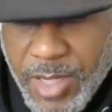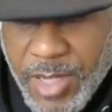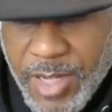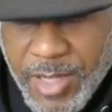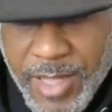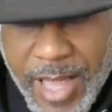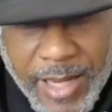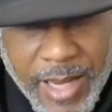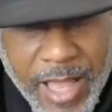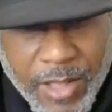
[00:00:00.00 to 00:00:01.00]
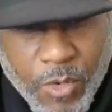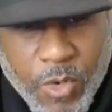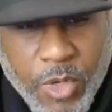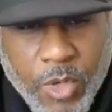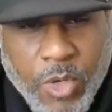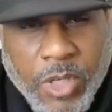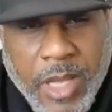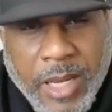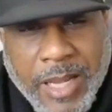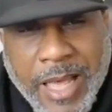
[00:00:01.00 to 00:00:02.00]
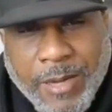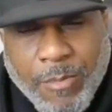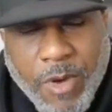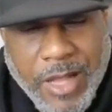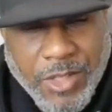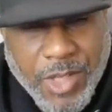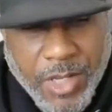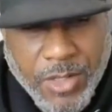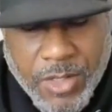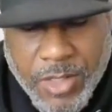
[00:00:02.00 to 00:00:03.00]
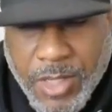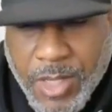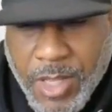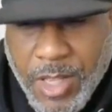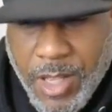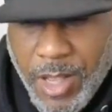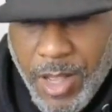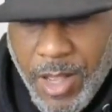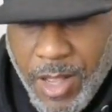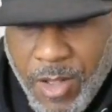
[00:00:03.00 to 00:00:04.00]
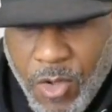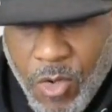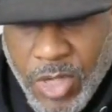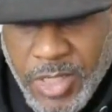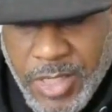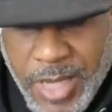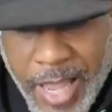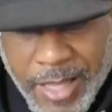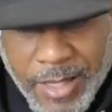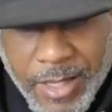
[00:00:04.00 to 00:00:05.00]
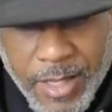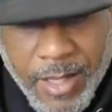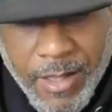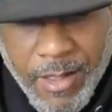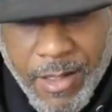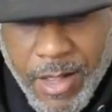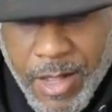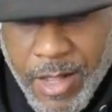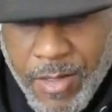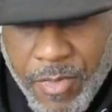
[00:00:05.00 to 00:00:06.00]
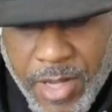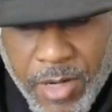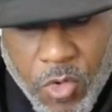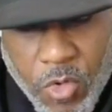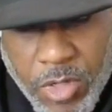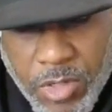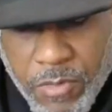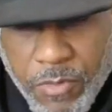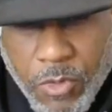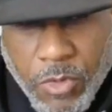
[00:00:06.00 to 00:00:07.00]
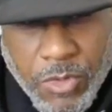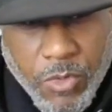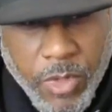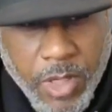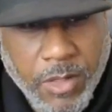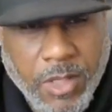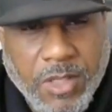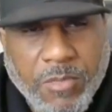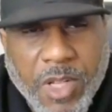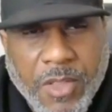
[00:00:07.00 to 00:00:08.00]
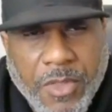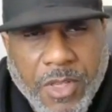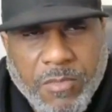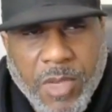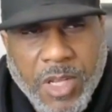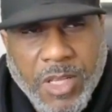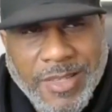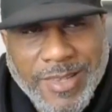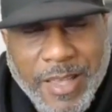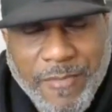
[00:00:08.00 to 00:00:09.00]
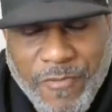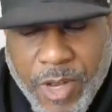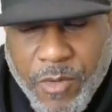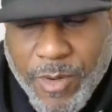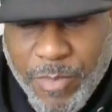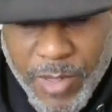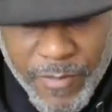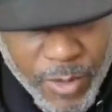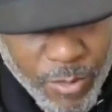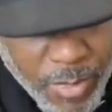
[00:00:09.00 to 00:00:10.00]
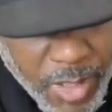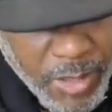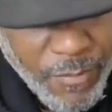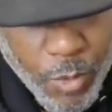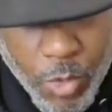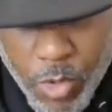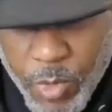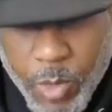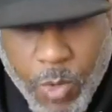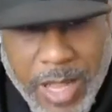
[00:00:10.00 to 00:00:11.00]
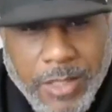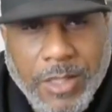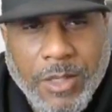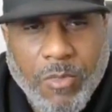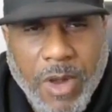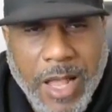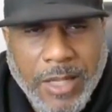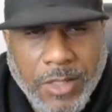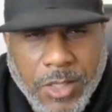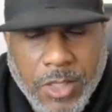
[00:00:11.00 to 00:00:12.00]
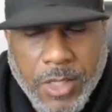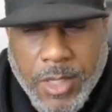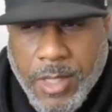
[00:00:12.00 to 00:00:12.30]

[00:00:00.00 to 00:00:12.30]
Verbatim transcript: Uh, got a lot going on, got a lot of projects uh, on deck uh, that are going into full swing this month. This month is a very pivotal month for Rick Wallace Enterprises,